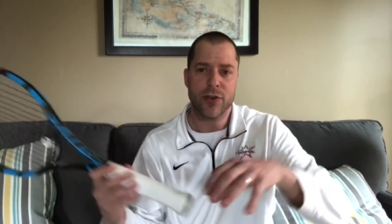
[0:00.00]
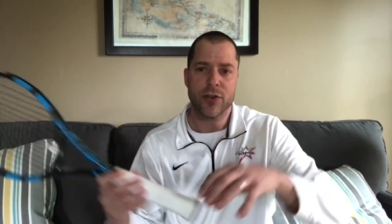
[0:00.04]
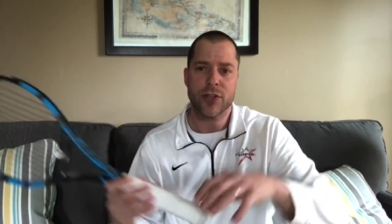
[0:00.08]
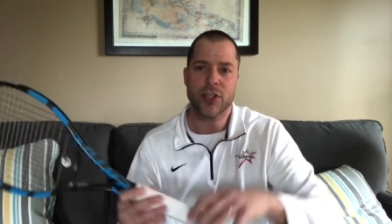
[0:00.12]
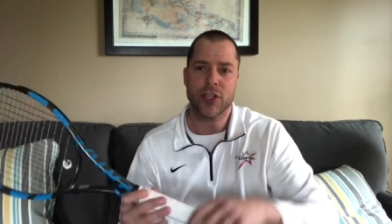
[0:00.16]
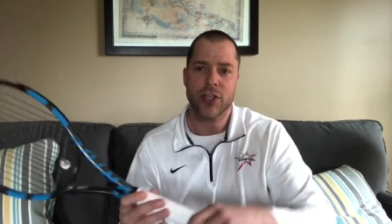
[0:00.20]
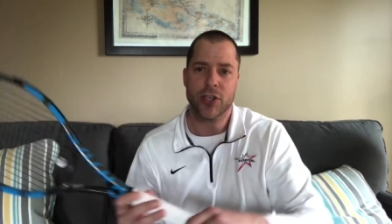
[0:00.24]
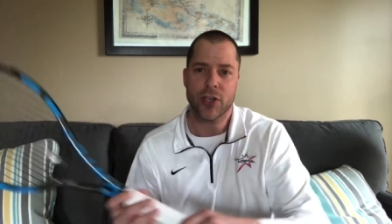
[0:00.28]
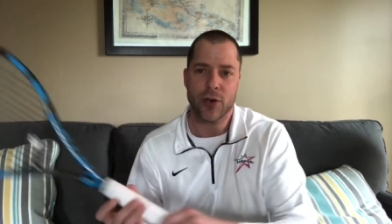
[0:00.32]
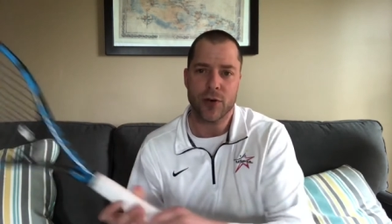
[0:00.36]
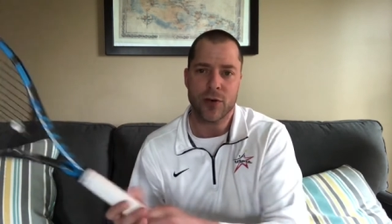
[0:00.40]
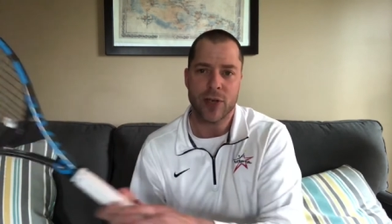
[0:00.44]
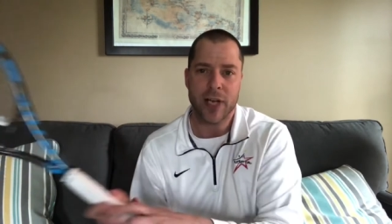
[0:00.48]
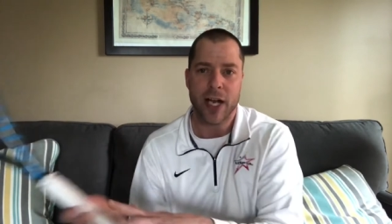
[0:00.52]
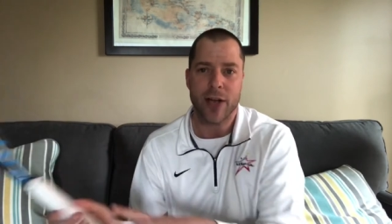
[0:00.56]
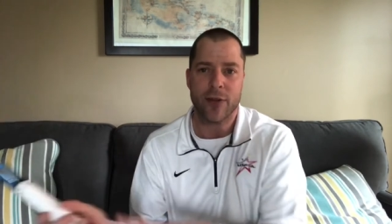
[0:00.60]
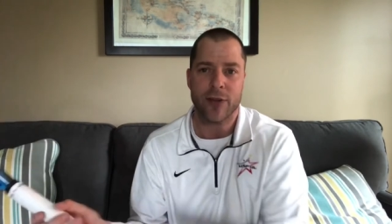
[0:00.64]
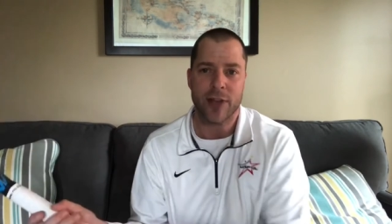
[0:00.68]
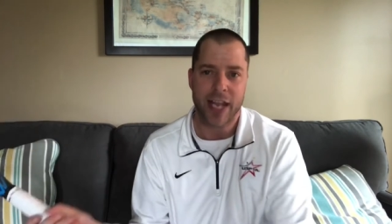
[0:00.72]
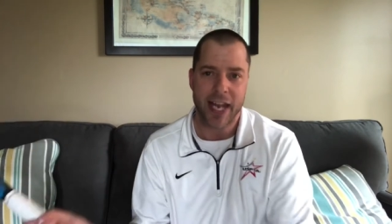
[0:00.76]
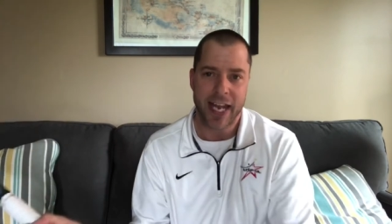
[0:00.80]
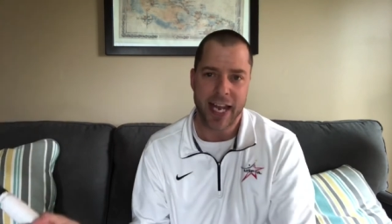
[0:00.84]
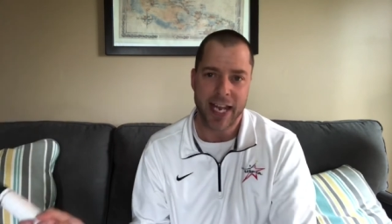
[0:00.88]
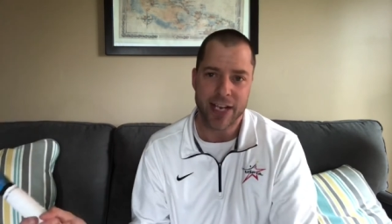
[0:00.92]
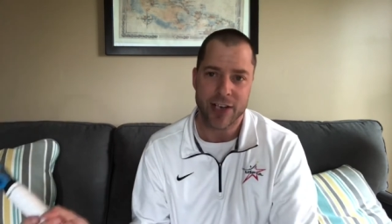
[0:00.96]
to go down the
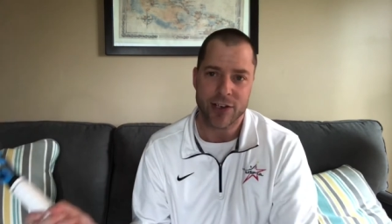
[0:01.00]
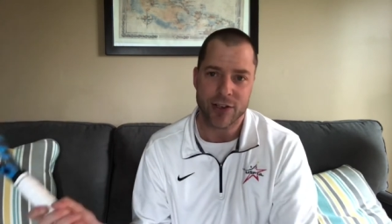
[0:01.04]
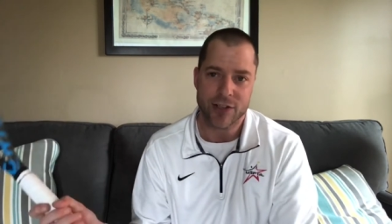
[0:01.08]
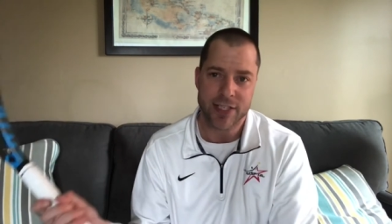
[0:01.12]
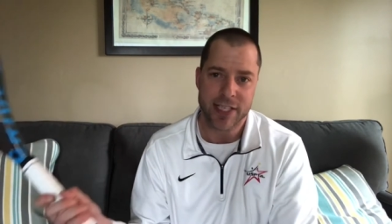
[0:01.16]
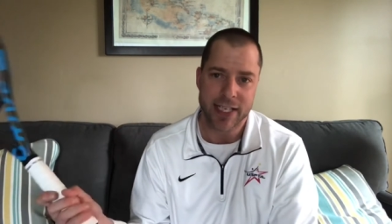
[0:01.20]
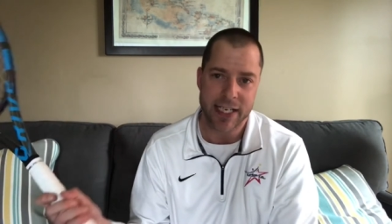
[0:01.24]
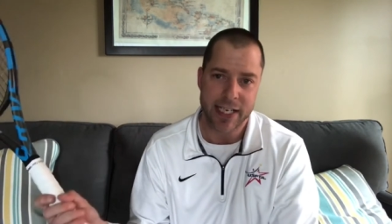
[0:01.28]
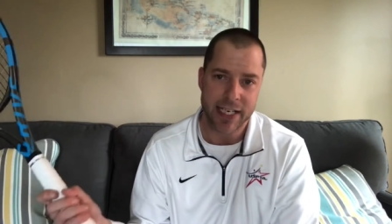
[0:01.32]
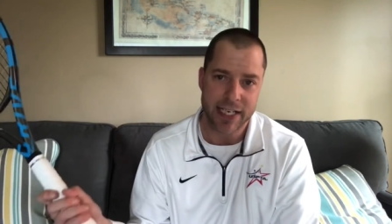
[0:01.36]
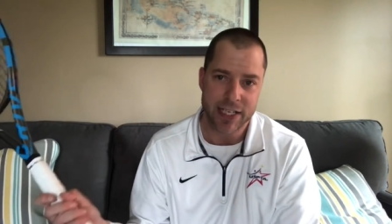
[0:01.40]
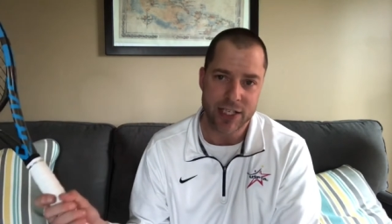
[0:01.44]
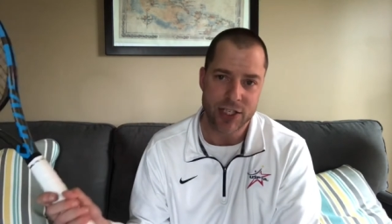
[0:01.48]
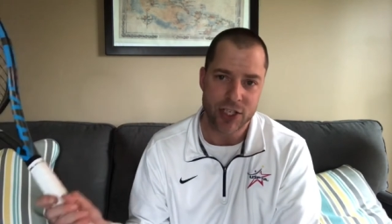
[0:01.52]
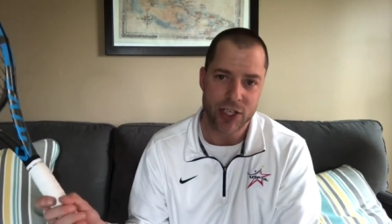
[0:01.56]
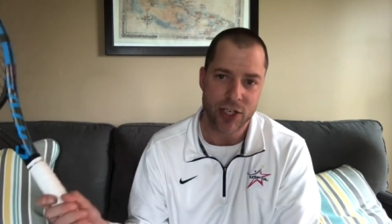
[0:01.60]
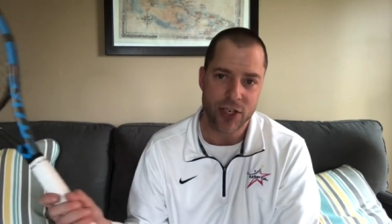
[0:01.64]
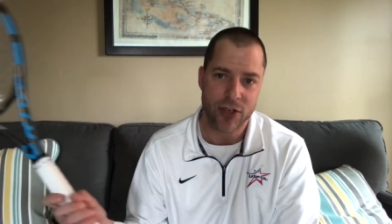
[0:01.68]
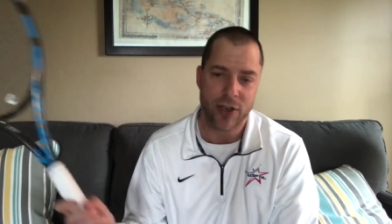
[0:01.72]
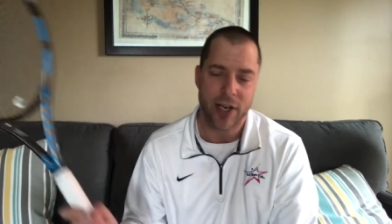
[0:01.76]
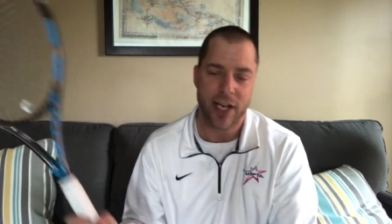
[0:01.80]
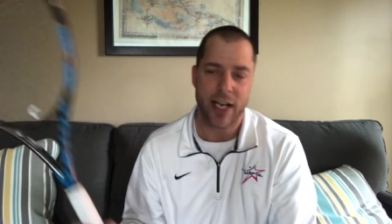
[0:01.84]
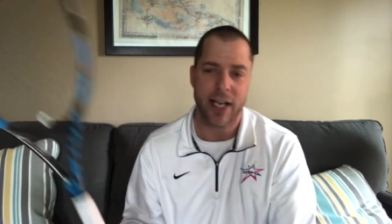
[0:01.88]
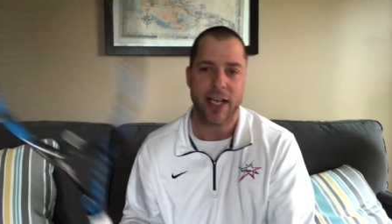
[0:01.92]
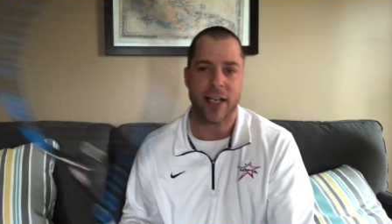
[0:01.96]
handle to get to your
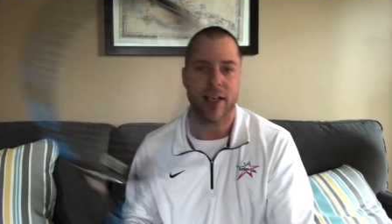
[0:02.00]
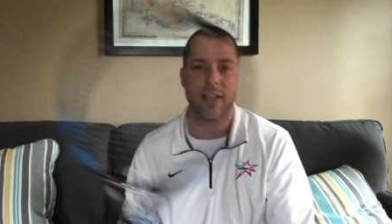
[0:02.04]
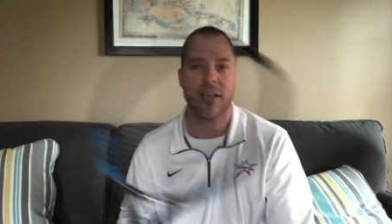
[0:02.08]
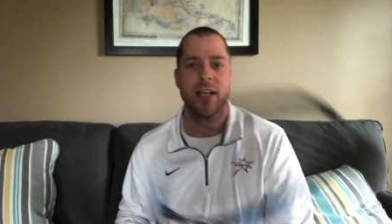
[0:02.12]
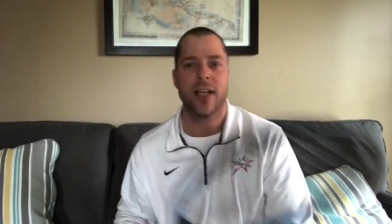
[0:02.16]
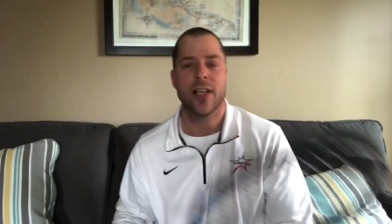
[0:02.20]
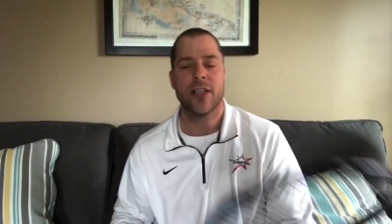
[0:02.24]
hand.